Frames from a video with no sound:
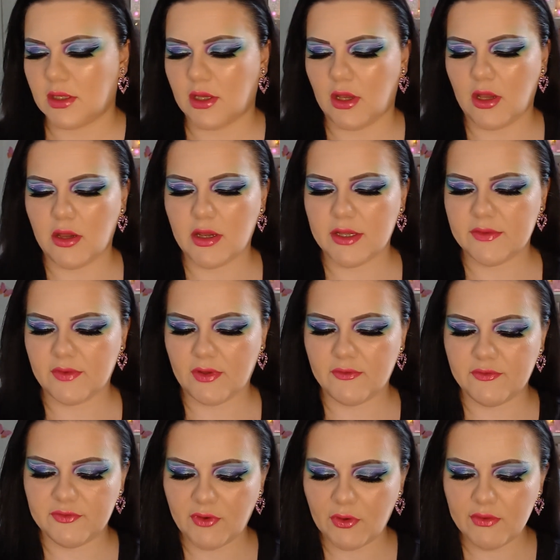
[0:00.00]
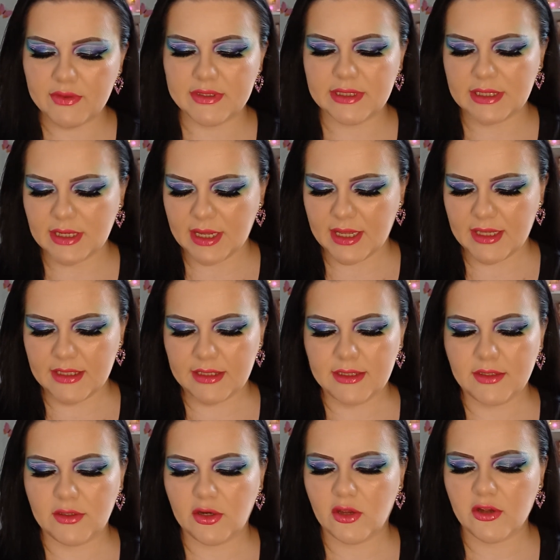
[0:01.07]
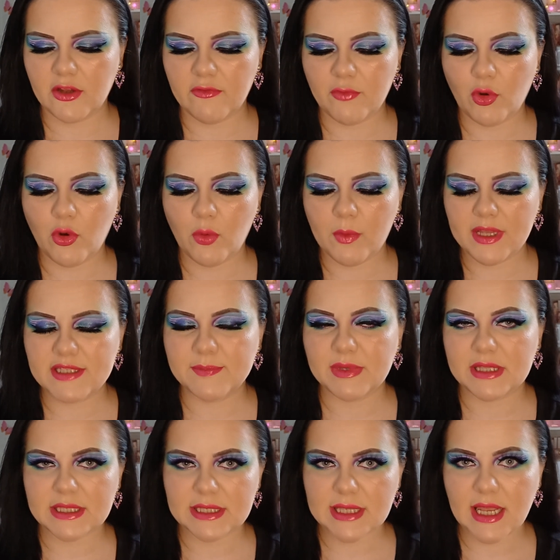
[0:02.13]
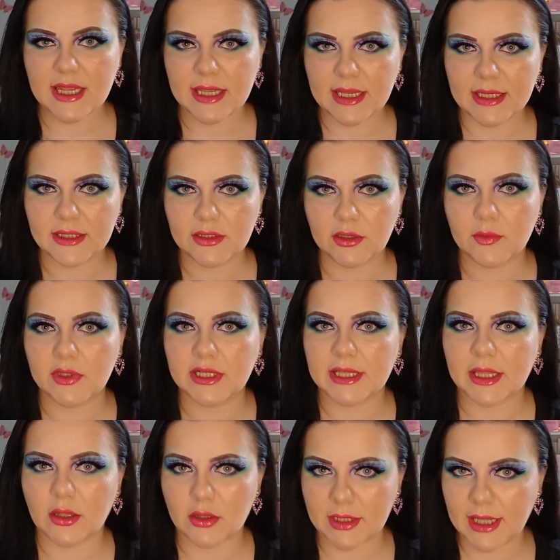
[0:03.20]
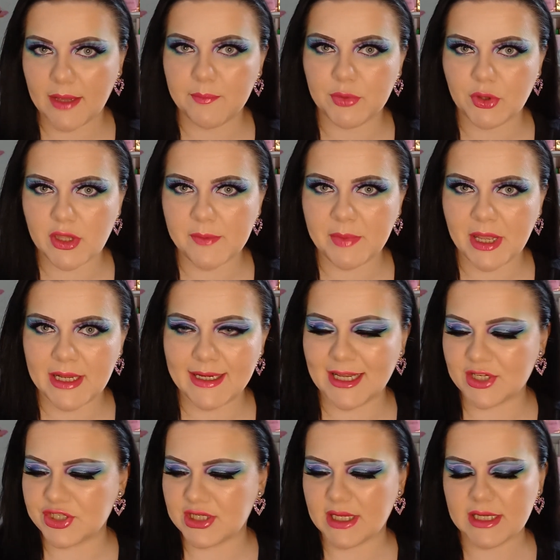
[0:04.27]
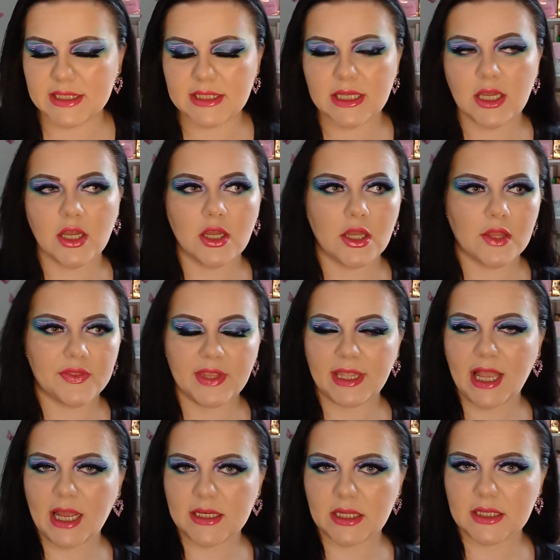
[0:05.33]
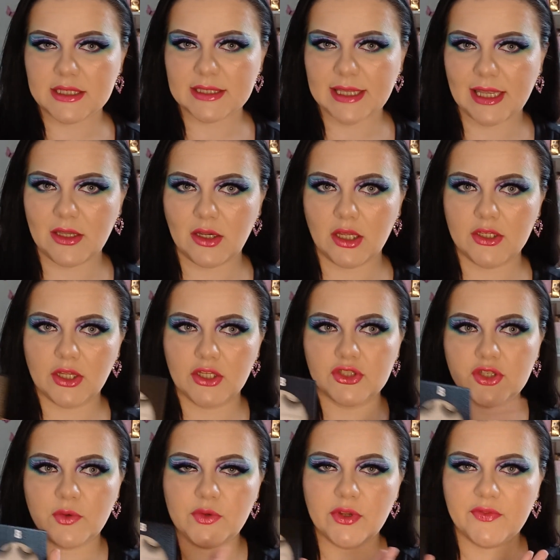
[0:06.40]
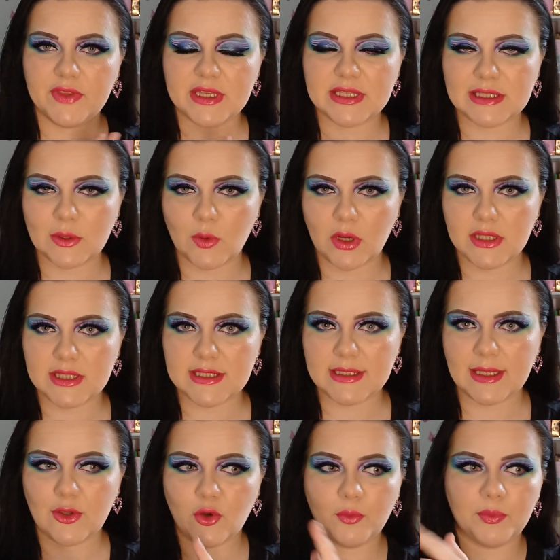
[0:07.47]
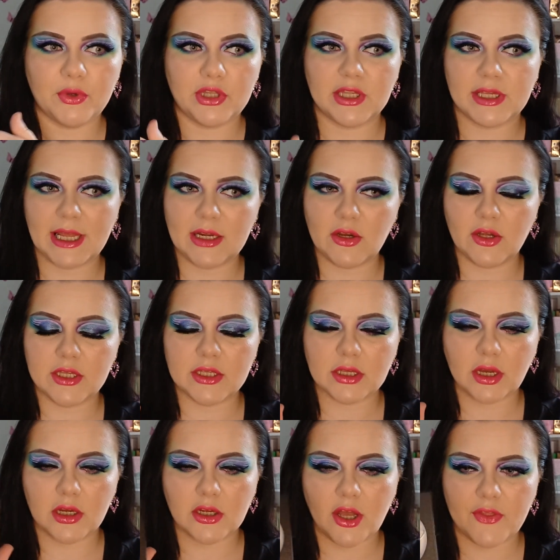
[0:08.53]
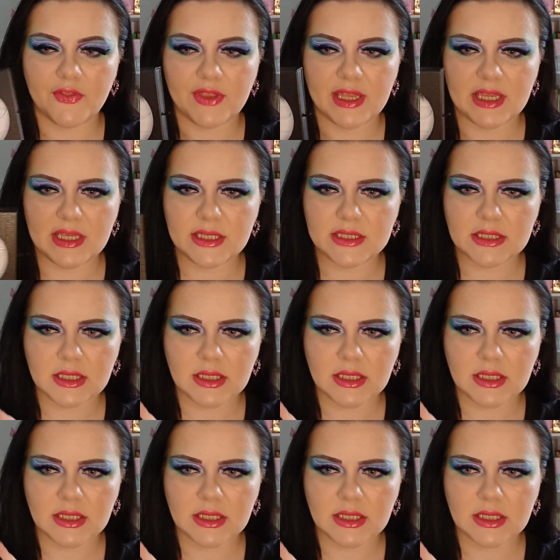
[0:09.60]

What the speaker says: I've finally, like I've always been saying, I'm going to get Beauty Bay lashes. They had a sale on. I don't know if they're still on sale, but you get like, I got these.